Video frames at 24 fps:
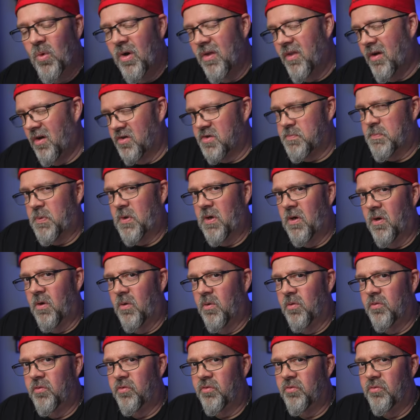Where there's
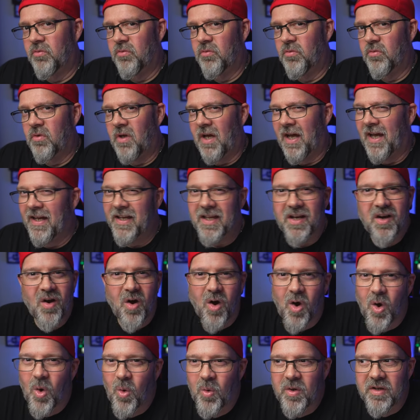pros, I can
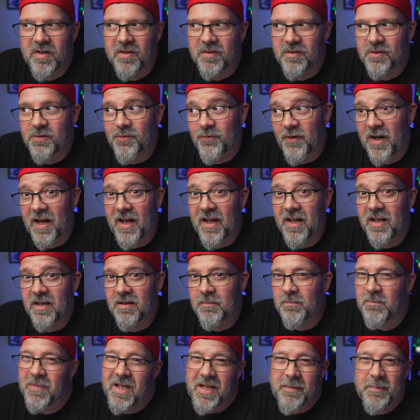always
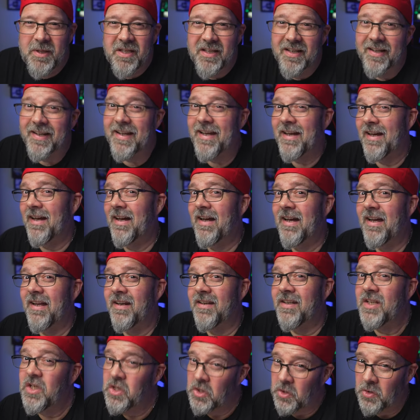find maybe a
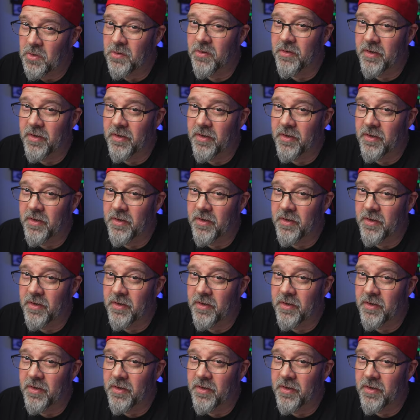con here or